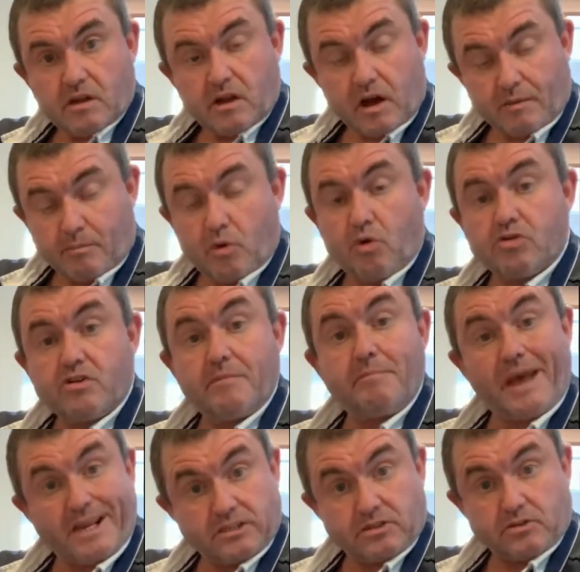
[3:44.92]
mortar and
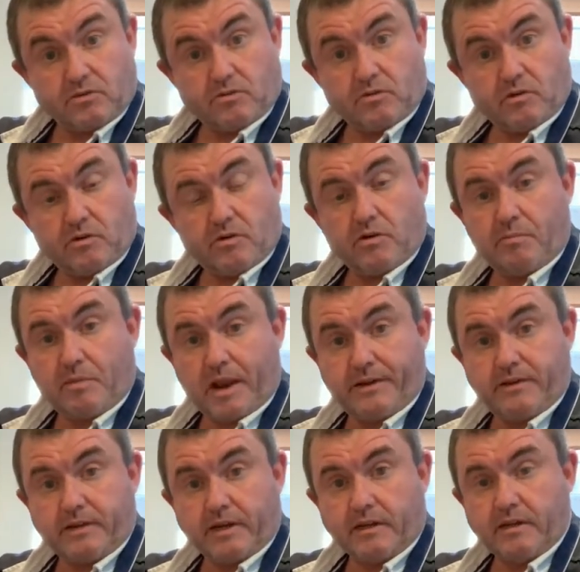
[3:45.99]
pestle or a
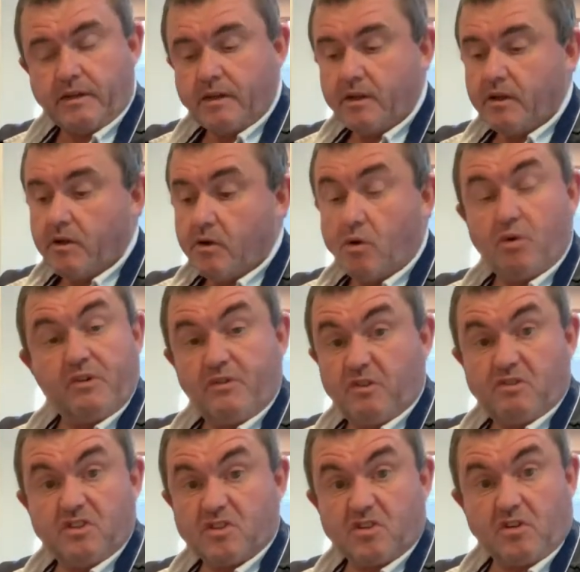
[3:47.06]
blender, or if you
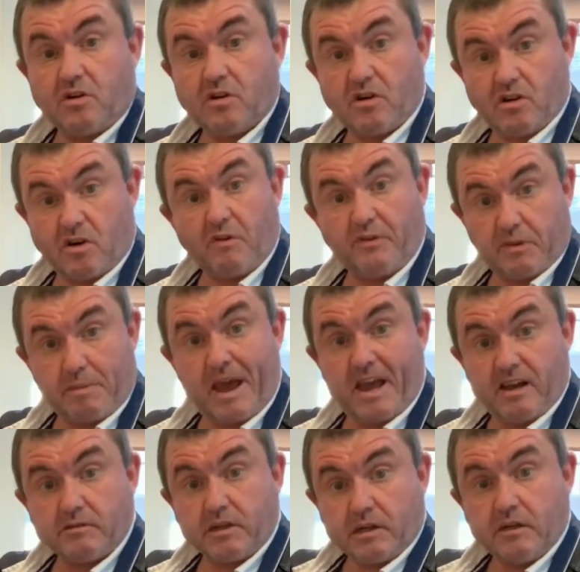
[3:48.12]
just got coffee
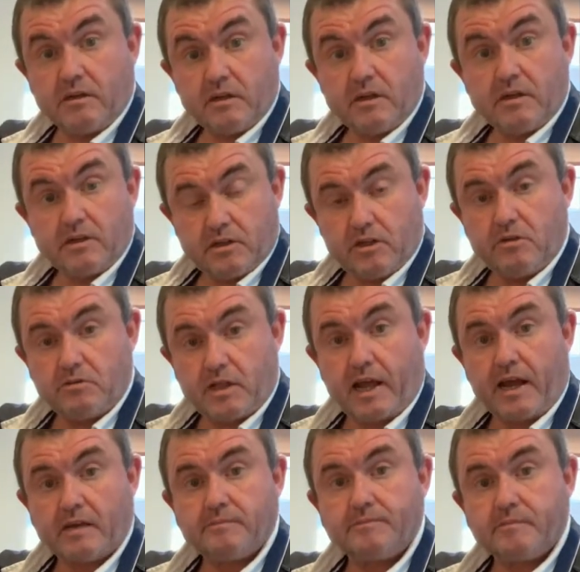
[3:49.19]
powder, use
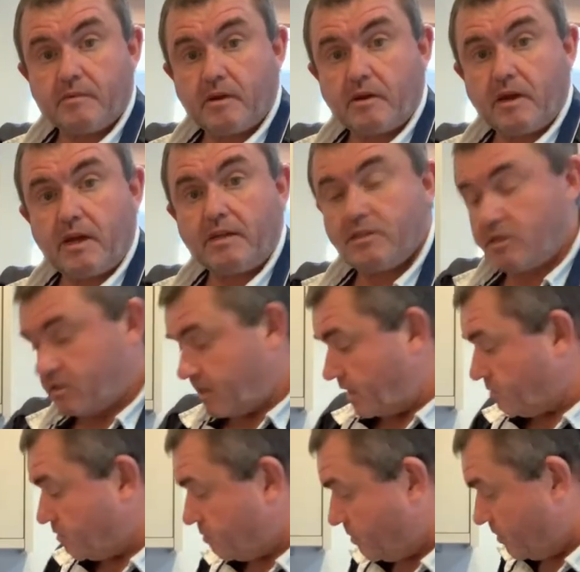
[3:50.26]
that. Okay, so a
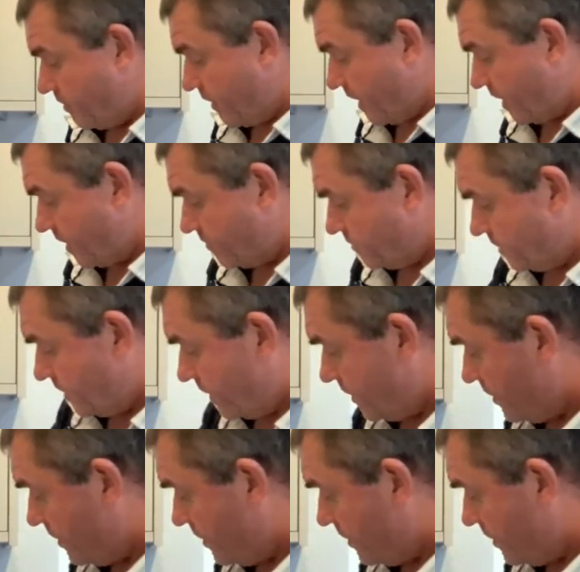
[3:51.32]
tablespoon of that goes in there.